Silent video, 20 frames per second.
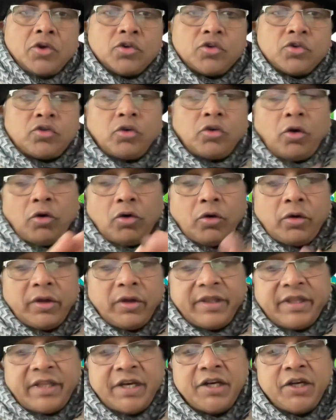
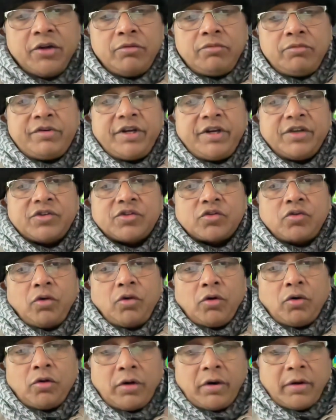So the Nutric
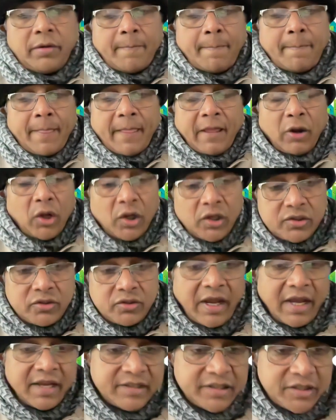score
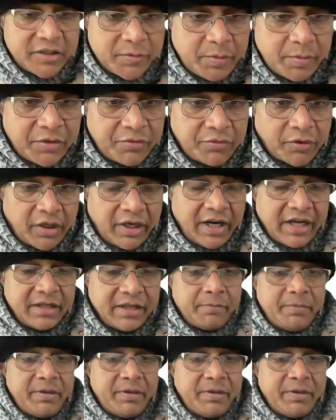also has its pitfall, and the